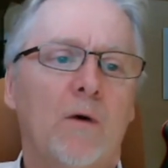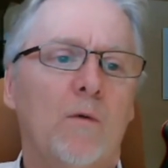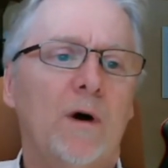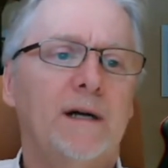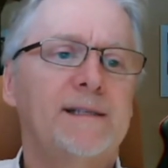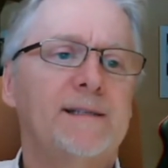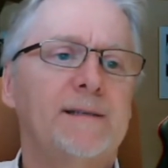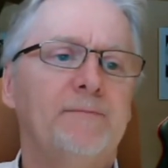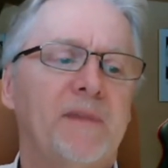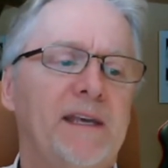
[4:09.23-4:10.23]
was,
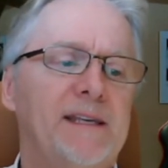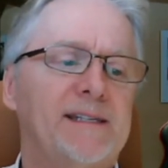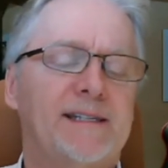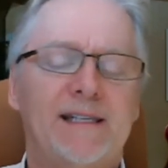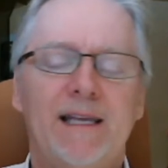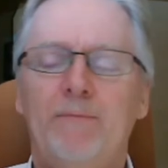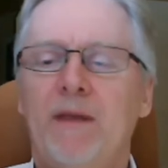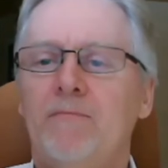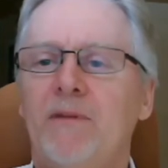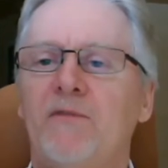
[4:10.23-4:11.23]
is
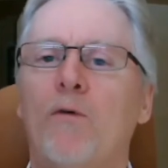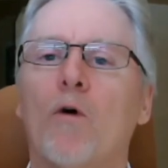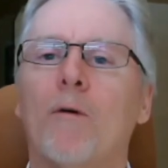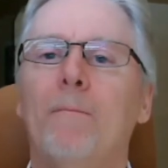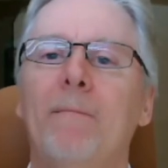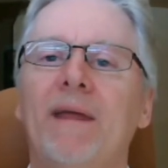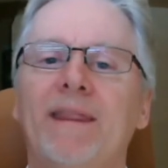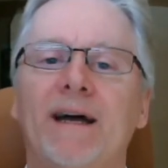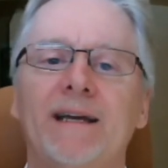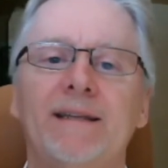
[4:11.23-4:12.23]
sleeping before
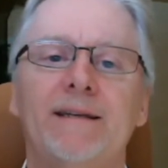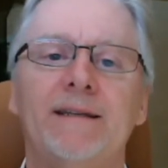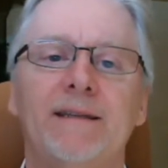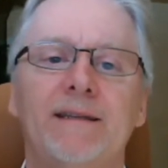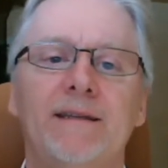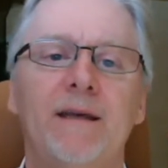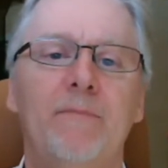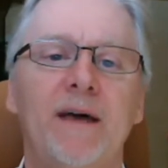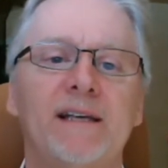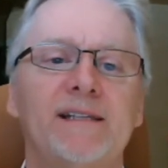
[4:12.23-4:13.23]
midnight the
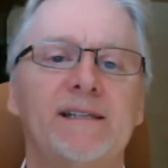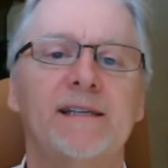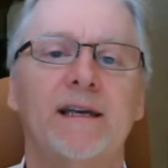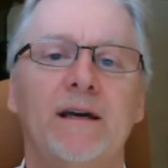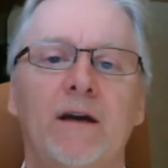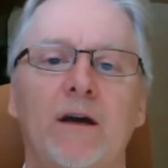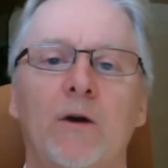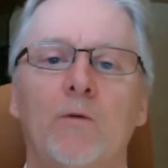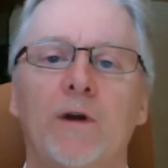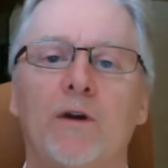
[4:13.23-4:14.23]
best
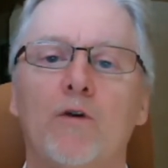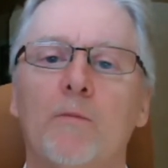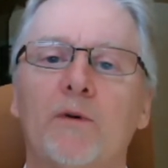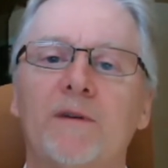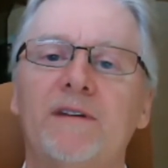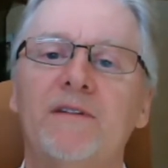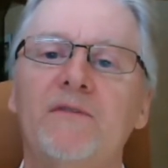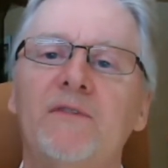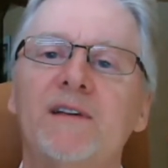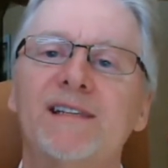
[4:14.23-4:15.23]
recuperative
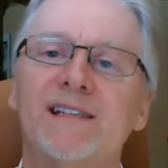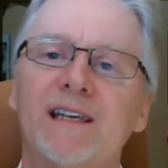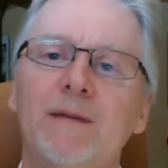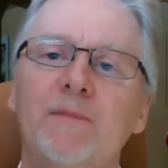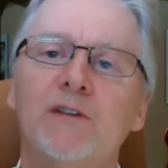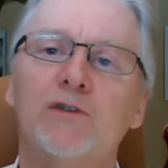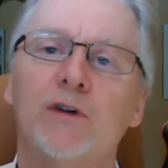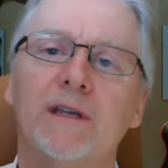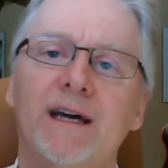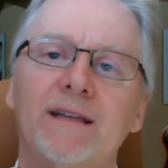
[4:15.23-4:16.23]
sleep that you
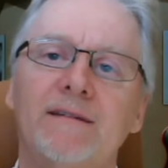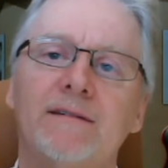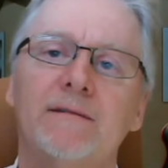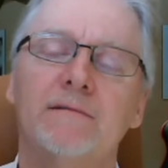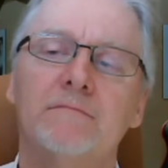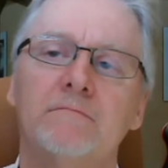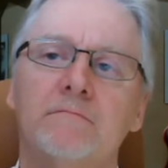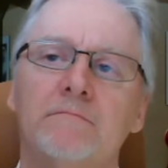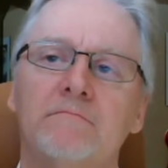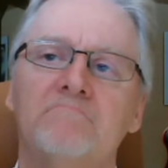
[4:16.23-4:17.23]
could get?
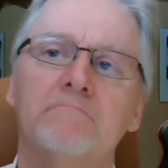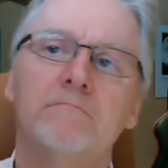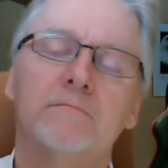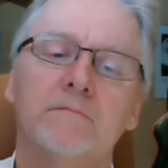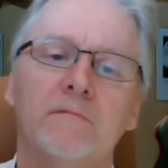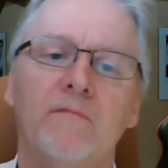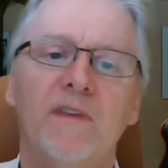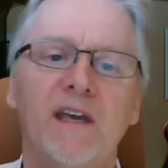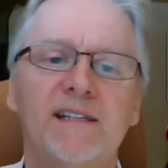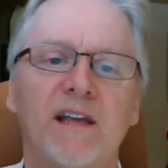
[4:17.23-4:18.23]

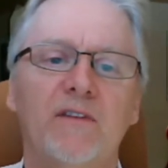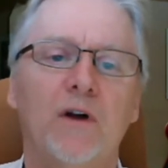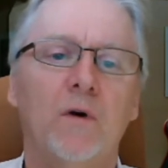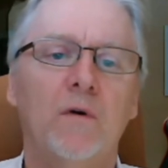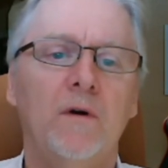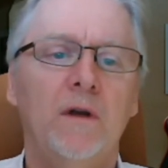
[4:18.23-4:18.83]
Yes and no.